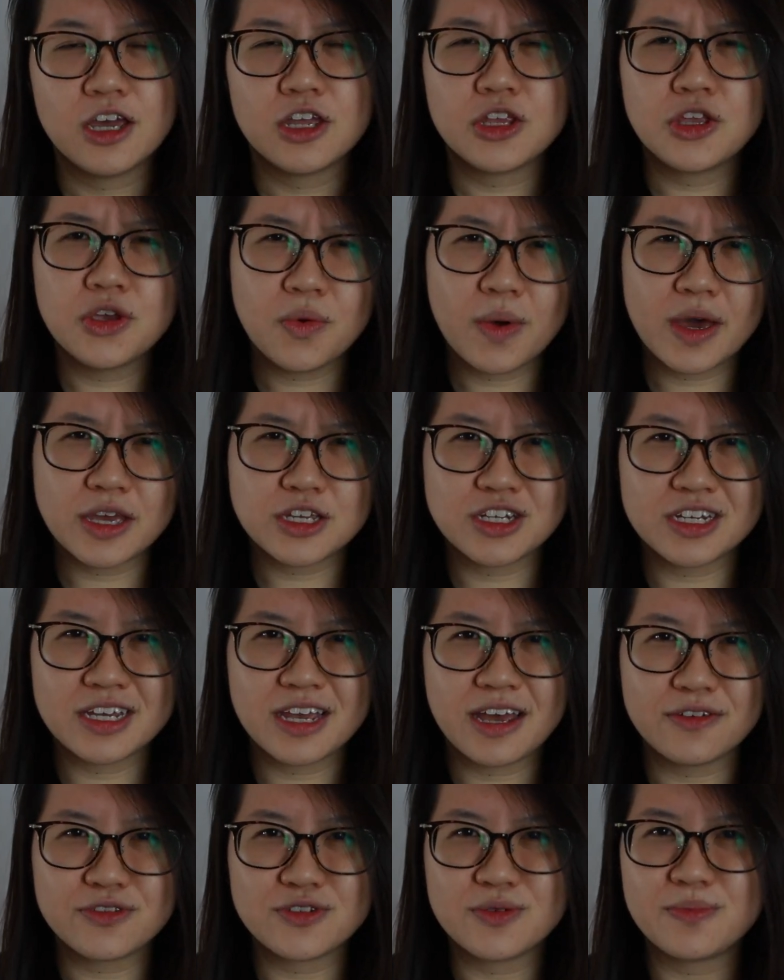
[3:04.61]
Do you actually
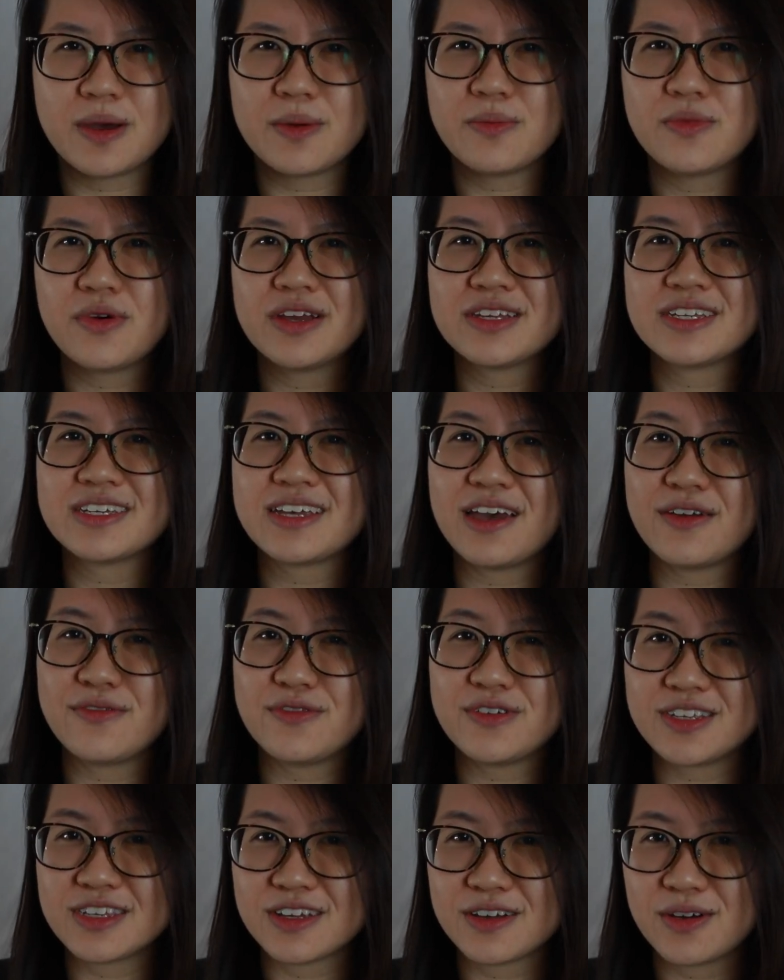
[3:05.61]
have to memorize
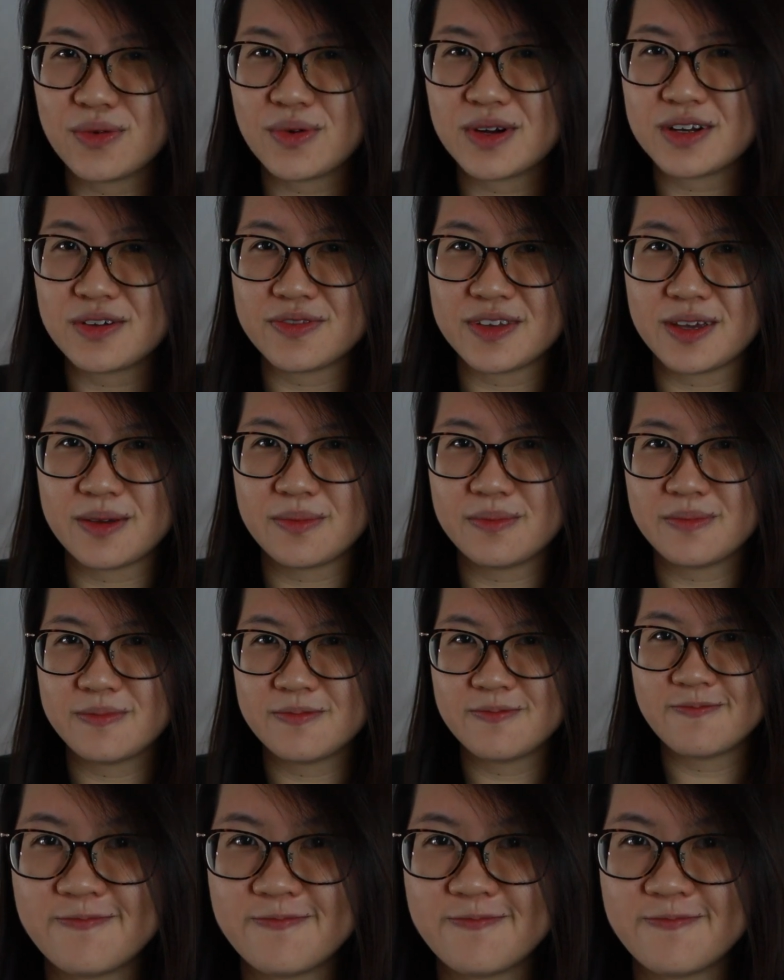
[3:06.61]
every single one of them?